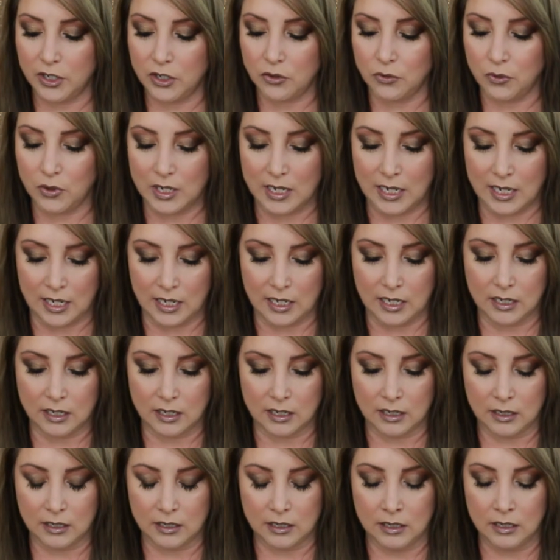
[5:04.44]
unique.
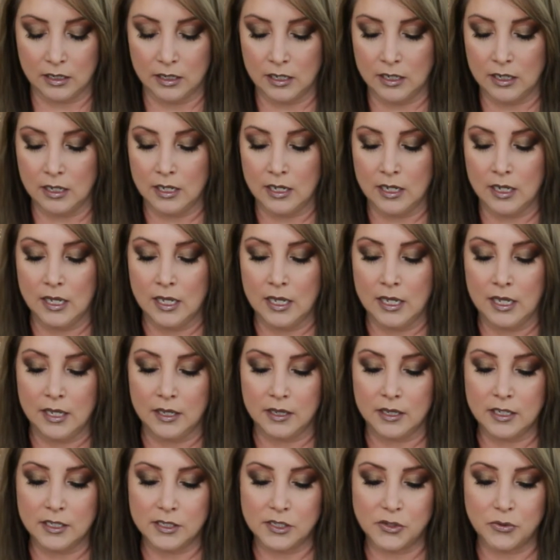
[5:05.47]

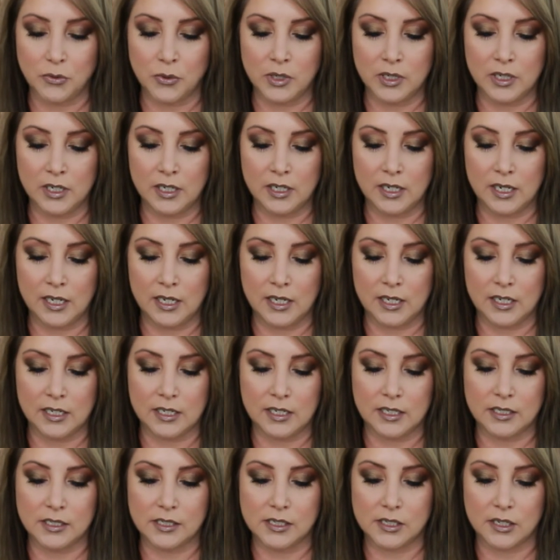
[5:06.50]
This one
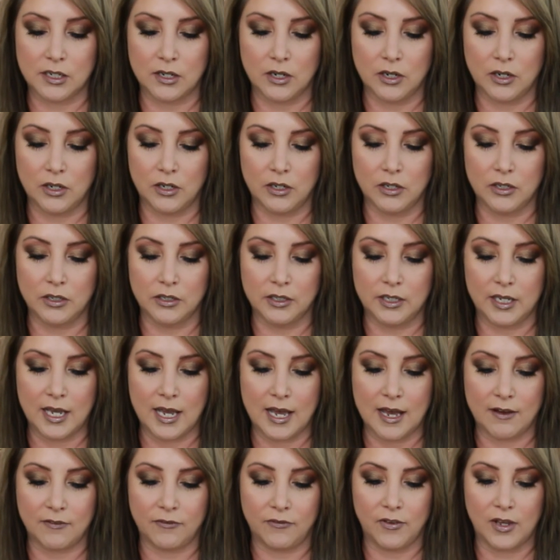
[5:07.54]
is called
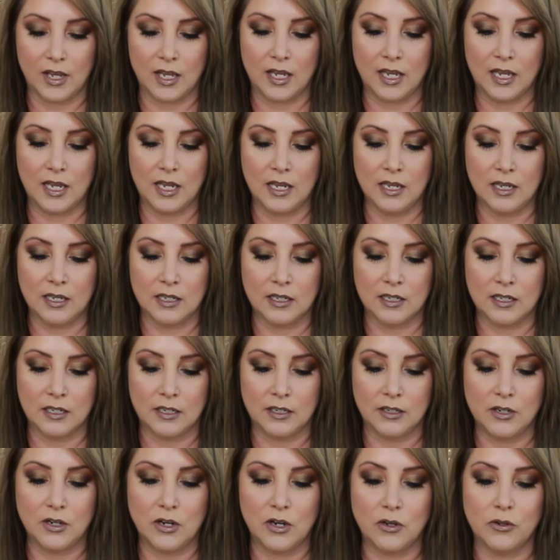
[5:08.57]
Cafe,
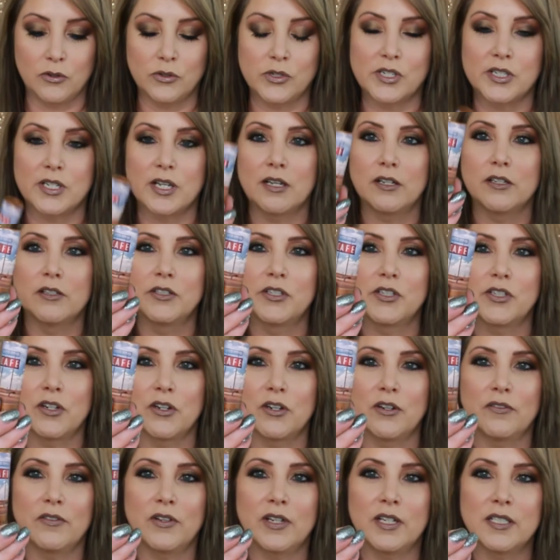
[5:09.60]
no cell
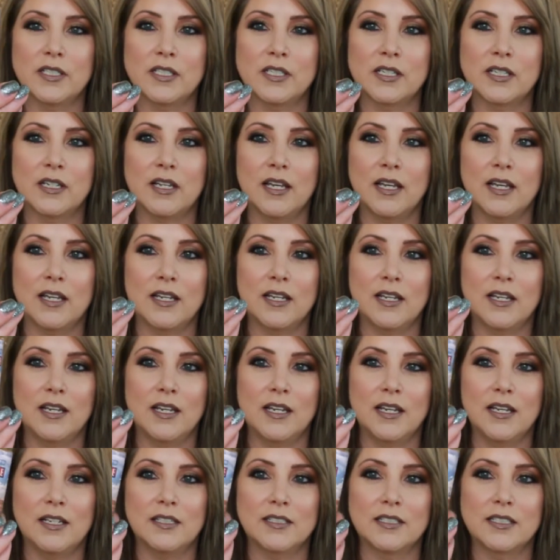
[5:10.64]
service, and
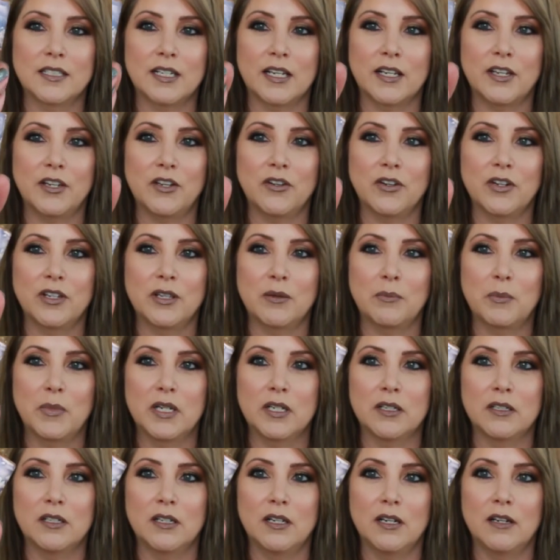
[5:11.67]
it's like you're in the
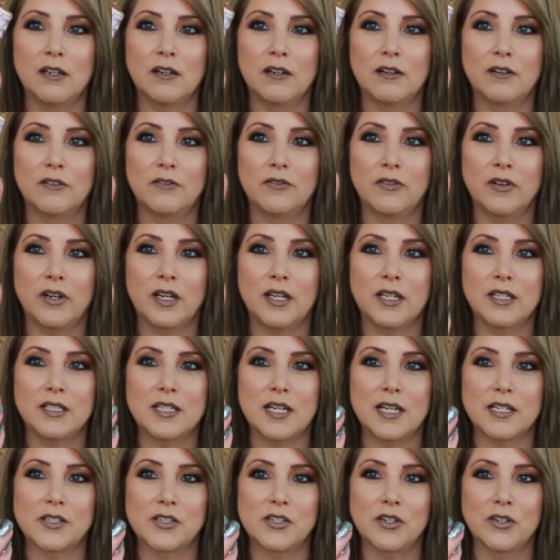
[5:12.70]
middle of a
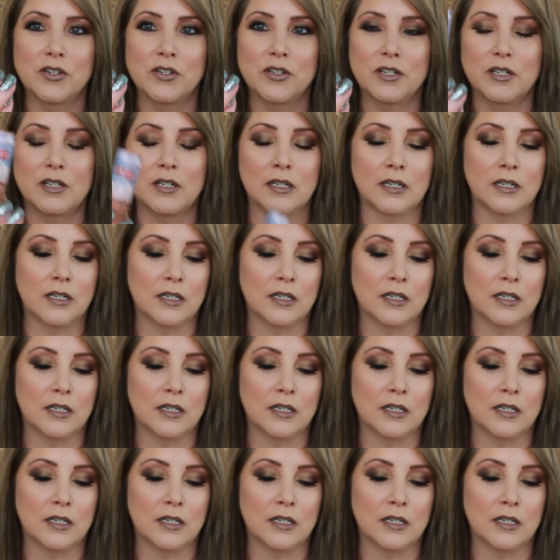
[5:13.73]
desert.